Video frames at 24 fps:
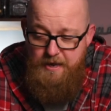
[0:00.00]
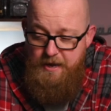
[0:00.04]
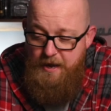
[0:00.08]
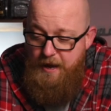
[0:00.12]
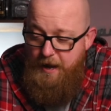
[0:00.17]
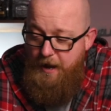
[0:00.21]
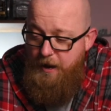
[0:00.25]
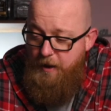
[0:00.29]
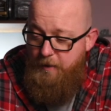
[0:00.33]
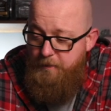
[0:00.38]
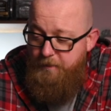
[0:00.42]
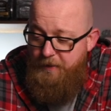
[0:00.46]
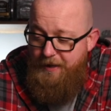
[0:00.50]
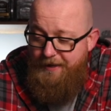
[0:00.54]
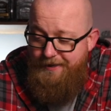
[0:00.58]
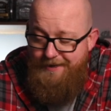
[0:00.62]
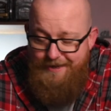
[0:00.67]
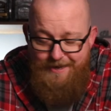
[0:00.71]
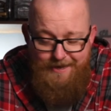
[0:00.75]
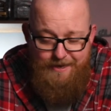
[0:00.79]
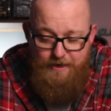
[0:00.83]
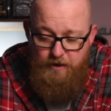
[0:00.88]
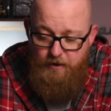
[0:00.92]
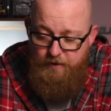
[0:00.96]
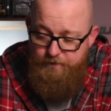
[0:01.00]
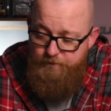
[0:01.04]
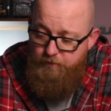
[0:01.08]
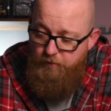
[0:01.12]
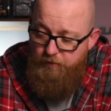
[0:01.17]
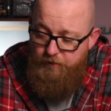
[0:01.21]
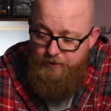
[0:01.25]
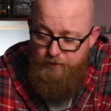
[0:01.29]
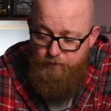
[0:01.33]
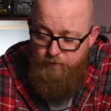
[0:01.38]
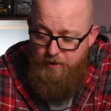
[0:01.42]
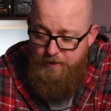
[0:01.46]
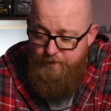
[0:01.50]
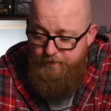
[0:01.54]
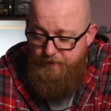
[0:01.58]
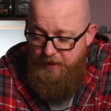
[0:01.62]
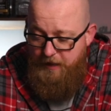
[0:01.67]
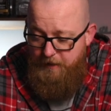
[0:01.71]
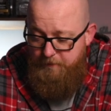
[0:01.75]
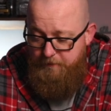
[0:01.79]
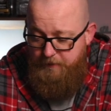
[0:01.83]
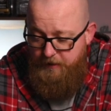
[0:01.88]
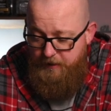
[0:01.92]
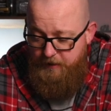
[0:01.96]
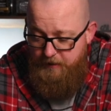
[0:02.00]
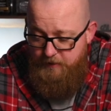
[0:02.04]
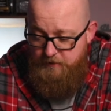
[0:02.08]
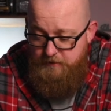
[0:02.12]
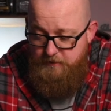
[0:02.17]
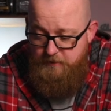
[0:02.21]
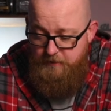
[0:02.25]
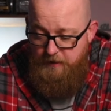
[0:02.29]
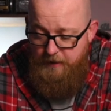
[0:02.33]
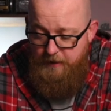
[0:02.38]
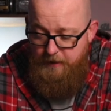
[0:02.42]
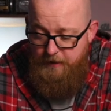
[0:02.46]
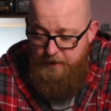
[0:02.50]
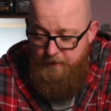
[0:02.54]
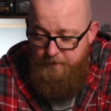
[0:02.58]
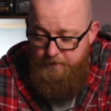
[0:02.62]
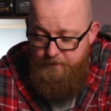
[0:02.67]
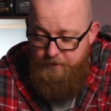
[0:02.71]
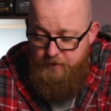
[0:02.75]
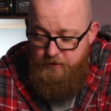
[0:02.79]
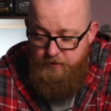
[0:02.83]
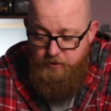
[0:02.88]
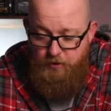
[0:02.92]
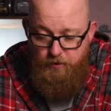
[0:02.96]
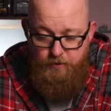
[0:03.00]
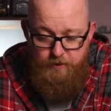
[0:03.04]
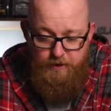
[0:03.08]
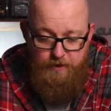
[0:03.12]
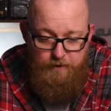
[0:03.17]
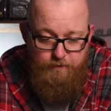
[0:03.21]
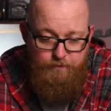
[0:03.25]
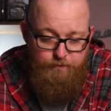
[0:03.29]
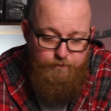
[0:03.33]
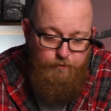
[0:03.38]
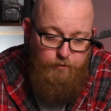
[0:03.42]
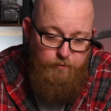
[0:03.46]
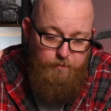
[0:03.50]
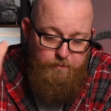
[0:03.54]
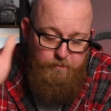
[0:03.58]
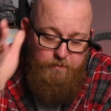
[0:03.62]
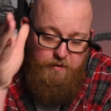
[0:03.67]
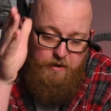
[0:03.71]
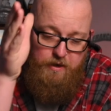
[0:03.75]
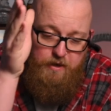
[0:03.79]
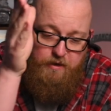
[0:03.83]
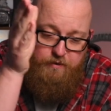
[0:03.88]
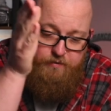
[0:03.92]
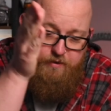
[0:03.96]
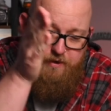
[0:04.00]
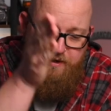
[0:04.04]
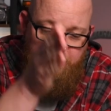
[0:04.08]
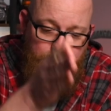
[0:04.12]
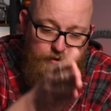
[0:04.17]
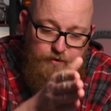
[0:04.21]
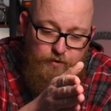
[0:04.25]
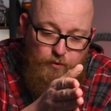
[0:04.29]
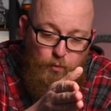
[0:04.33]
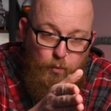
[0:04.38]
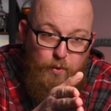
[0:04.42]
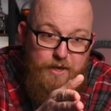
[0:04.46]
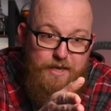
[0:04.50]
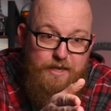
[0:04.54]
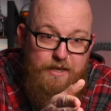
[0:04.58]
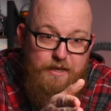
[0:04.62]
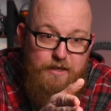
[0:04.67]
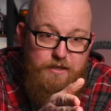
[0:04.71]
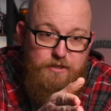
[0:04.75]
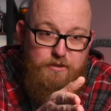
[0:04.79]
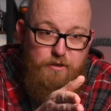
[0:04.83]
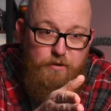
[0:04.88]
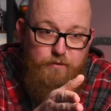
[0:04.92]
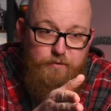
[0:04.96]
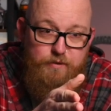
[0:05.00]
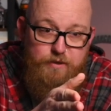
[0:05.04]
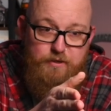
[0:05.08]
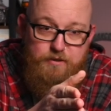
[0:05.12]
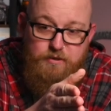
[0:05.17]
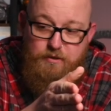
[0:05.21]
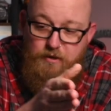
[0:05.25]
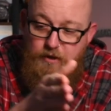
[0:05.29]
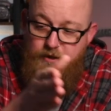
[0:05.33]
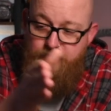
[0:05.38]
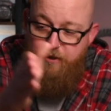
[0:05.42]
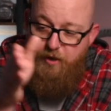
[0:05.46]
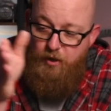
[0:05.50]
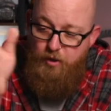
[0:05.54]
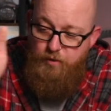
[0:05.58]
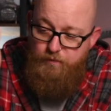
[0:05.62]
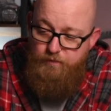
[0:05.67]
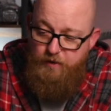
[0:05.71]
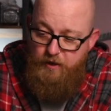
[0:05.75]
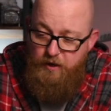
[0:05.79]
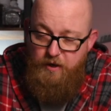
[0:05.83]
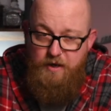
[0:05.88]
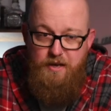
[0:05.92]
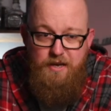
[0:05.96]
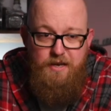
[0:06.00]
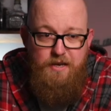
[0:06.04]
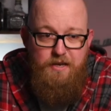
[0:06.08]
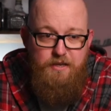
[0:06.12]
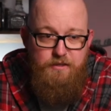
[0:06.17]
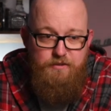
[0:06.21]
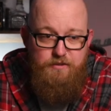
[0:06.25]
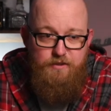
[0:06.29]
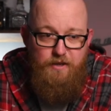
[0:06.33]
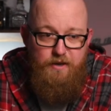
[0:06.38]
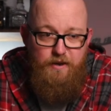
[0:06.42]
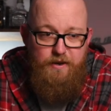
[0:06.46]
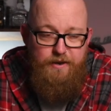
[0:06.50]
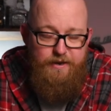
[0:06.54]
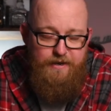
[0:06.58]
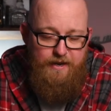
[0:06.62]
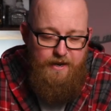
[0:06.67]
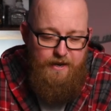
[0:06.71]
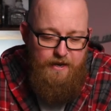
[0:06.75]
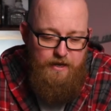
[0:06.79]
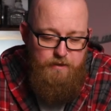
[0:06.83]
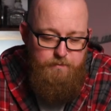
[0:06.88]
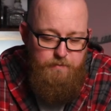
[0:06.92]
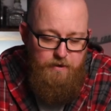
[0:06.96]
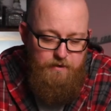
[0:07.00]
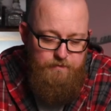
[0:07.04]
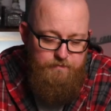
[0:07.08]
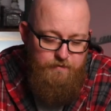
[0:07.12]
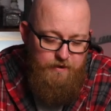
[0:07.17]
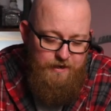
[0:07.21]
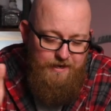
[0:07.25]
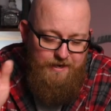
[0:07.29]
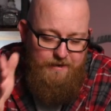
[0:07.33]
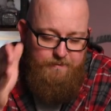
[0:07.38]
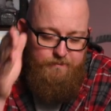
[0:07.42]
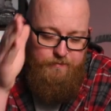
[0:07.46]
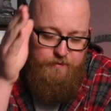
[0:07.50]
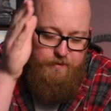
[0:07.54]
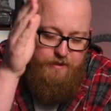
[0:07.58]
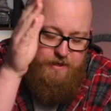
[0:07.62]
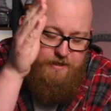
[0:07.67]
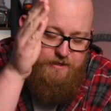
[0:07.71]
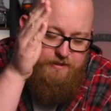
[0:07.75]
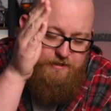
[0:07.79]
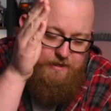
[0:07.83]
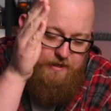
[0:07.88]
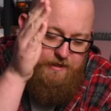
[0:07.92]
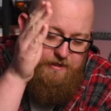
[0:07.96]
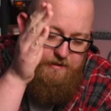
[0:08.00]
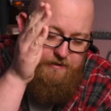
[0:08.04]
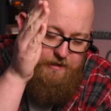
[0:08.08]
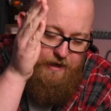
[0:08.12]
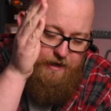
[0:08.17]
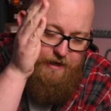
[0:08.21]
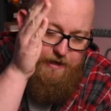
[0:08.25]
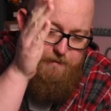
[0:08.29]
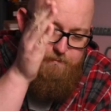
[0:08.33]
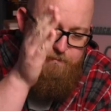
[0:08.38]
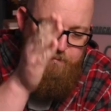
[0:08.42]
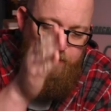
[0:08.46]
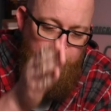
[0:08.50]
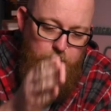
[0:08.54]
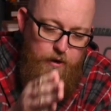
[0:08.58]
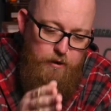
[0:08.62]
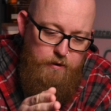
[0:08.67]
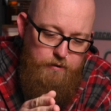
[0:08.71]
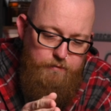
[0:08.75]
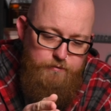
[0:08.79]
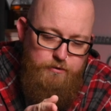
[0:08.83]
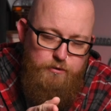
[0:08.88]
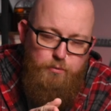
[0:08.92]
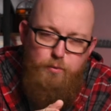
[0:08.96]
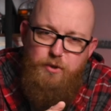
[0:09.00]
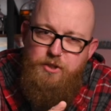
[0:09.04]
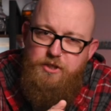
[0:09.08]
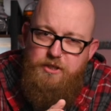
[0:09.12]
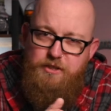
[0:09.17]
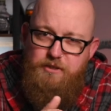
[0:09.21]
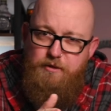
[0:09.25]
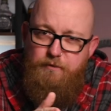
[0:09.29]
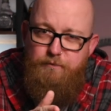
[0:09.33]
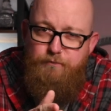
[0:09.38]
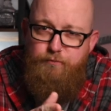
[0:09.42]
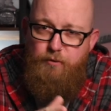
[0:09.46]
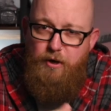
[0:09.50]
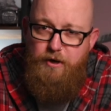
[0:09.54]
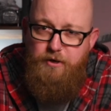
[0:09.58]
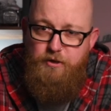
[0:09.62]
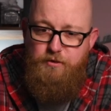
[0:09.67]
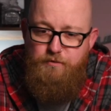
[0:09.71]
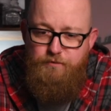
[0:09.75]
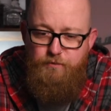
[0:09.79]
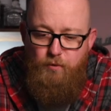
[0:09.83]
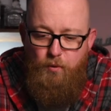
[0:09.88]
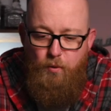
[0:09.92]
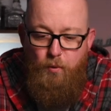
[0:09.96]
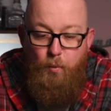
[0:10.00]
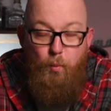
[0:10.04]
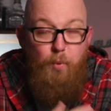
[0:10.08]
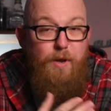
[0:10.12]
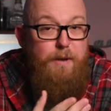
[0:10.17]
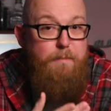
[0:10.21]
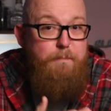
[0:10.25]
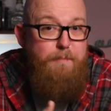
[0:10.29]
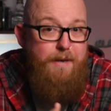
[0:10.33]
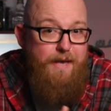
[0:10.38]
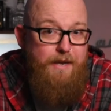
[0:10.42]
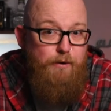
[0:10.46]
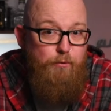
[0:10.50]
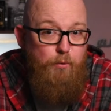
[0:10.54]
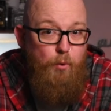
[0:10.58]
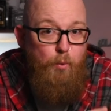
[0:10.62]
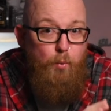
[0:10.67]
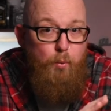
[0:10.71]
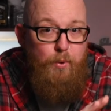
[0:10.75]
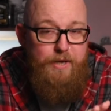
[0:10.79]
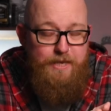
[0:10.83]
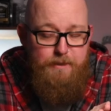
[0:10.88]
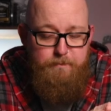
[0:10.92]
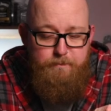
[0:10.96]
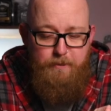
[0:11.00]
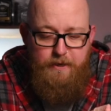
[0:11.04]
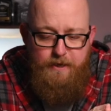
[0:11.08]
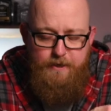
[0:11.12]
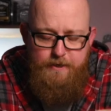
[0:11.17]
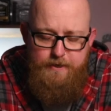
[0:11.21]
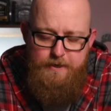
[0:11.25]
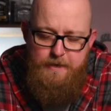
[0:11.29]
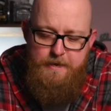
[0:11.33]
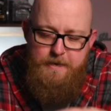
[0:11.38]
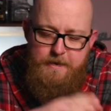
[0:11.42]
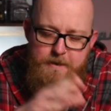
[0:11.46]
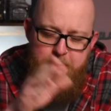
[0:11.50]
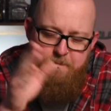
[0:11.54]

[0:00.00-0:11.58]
And here I've got three of their beers, starting from the kind of the weakest on this side over to the higher ABV. This is a Blanche, which is the French for wheat beer or wheat beer.